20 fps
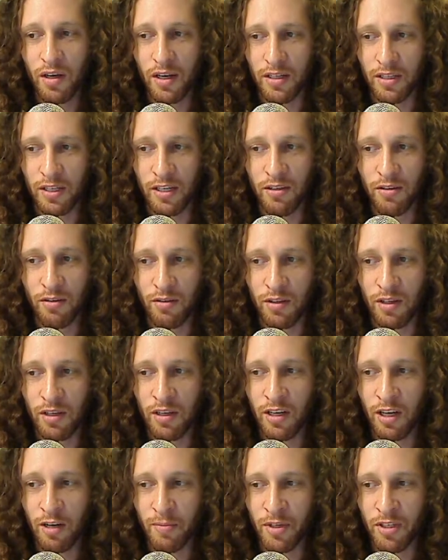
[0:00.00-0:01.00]
I dare not
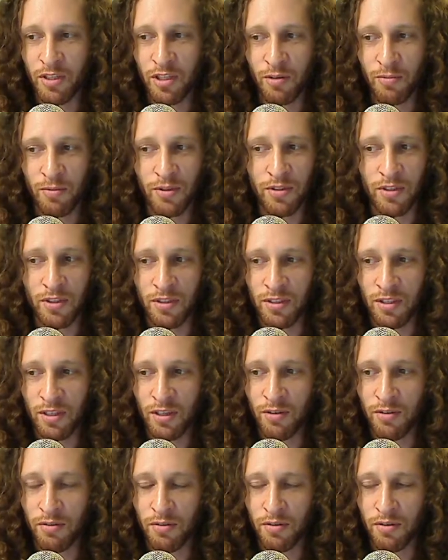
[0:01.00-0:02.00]
think how much I want to see
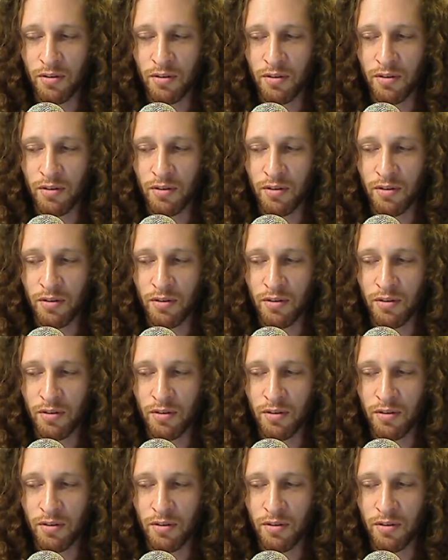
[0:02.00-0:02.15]
you.